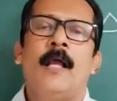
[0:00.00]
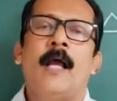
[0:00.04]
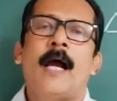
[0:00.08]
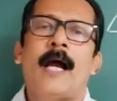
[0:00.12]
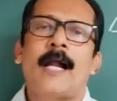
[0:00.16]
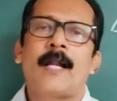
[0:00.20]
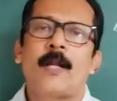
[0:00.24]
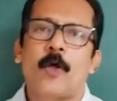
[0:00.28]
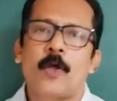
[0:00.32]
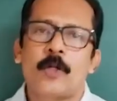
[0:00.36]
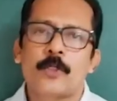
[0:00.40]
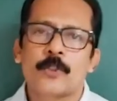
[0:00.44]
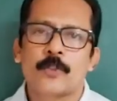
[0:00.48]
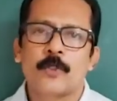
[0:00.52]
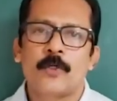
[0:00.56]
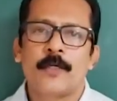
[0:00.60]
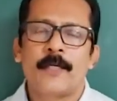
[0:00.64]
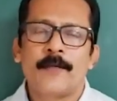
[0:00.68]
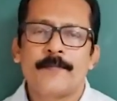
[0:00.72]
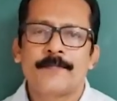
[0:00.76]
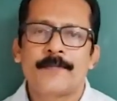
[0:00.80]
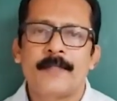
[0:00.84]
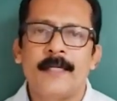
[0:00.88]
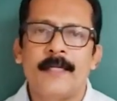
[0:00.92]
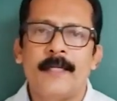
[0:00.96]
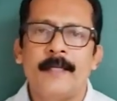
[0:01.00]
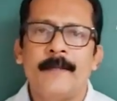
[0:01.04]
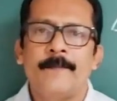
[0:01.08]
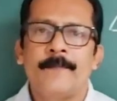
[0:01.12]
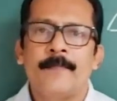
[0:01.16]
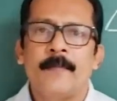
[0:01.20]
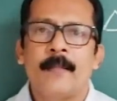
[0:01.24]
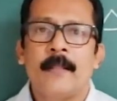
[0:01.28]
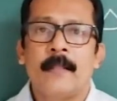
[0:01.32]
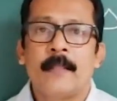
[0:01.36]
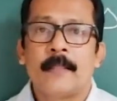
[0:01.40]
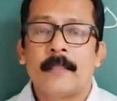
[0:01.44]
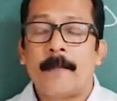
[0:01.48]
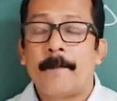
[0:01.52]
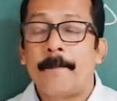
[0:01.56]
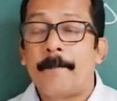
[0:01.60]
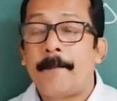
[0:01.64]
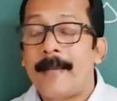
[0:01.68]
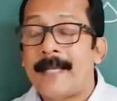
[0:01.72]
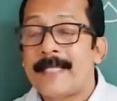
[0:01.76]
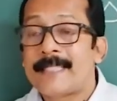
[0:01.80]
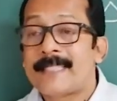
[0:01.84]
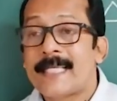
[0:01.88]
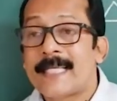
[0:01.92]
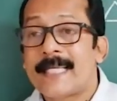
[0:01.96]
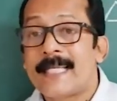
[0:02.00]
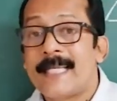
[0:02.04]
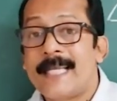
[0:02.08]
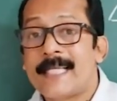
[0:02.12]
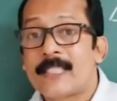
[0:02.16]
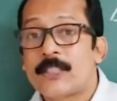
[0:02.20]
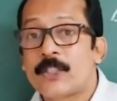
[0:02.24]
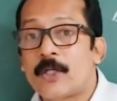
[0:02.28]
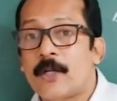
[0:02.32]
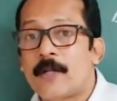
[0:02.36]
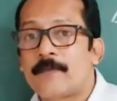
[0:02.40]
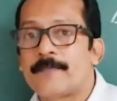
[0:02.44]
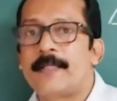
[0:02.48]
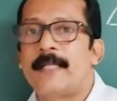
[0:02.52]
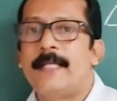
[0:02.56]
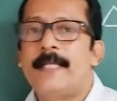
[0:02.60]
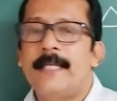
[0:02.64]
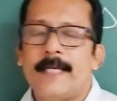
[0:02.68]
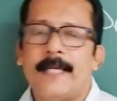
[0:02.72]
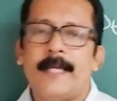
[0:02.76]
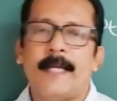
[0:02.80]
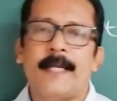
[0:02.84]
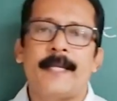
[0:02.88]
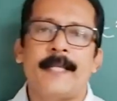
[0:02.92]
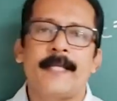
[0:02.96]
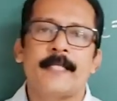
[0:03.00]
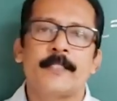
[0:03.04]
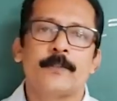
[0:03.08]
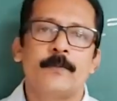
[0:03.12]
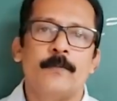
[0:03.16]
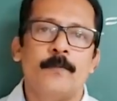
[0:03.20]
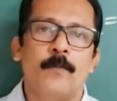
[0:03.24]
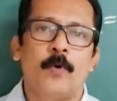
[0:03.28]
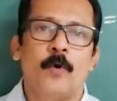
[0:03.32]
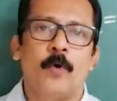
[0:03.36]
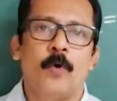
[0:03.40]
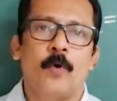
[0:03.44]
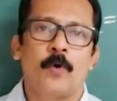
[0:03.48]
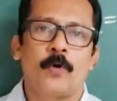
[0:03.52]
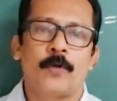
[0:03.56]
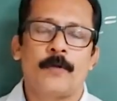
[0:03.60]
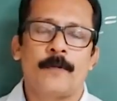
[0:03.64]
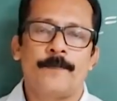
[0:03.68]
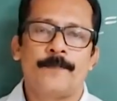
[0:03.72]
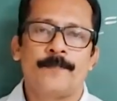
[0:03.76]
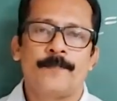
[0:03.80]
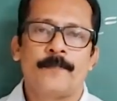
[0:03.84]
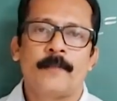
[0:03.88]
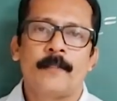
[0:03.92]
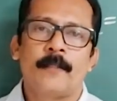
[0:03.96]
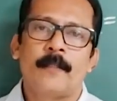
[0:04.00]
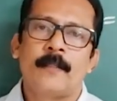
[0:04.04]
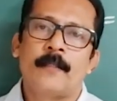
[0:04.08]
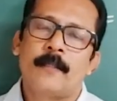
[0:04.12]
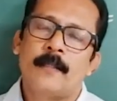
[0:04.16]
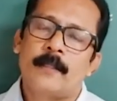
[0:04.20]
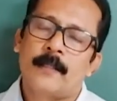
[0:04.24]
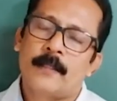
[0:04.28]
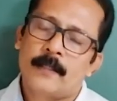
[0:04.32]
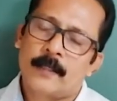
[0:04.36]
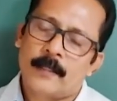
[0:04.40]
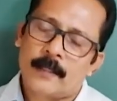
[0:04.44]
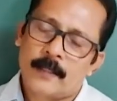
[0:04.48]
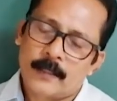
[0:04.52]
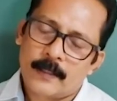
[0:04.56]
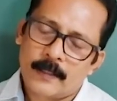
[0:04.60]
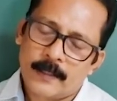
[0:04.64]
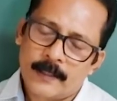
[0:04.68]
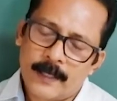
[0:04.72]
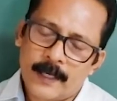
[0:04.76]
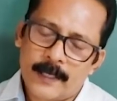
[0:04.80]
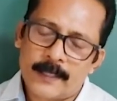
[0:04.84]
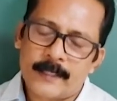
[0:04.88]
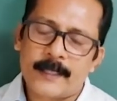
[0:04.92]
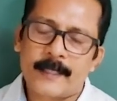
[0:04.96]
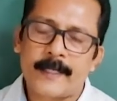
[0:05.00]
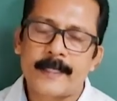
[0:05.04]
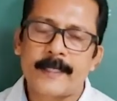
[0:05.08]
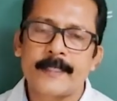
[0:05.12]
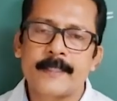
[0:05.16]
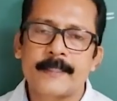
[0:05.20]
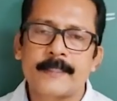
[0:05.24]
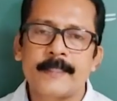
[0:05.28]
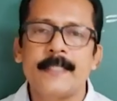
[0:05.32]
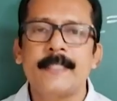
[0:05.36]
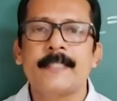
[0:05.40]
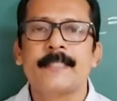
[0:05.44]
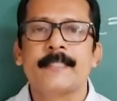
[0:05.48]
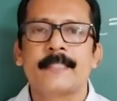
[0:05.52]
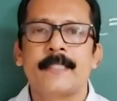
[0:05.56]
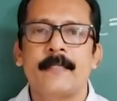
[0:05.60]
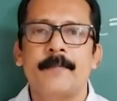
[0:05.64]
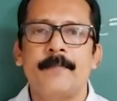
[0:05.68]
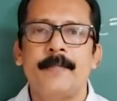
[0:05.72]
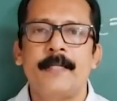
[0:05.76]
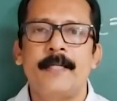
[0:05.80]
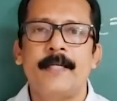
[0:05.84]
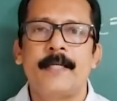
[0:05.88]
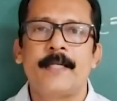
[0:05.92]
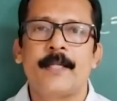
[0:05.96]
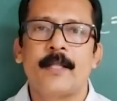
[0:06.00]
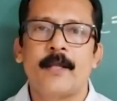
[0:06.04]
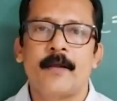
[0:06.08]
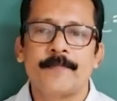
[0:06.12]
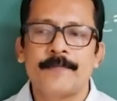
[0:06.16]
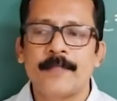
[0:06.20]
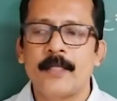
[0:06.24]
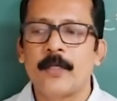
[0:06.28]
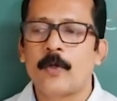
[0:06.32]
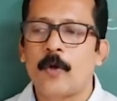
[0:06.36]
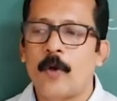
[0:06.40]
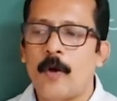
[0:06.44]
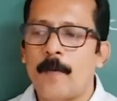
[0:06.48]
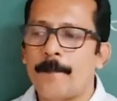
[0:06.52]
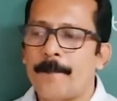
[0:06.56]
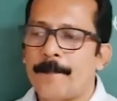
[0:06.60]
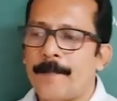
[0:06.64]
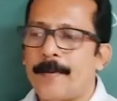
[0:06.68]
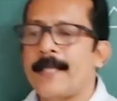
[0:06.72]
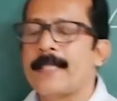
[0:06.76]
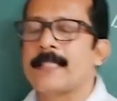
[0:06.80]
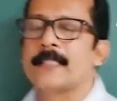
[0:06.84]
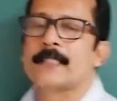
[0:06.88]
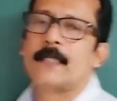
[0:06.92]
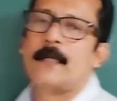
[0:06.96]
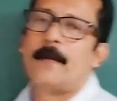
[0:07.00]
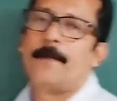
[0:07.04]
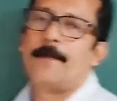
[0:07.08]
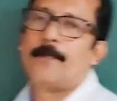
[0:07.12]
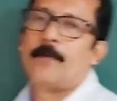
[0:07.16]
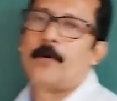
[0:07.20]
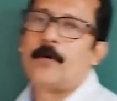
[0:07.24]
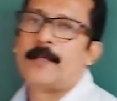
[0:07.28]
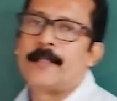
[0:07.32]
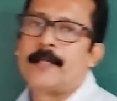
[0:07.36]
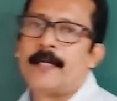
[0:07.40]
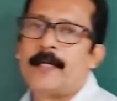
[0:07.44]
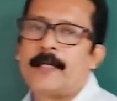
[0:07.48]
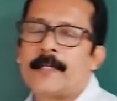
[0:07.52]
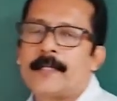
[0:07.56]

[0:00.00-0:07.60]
And also, if the basic nature of the ligand is more, greater is the stability of the complex compound.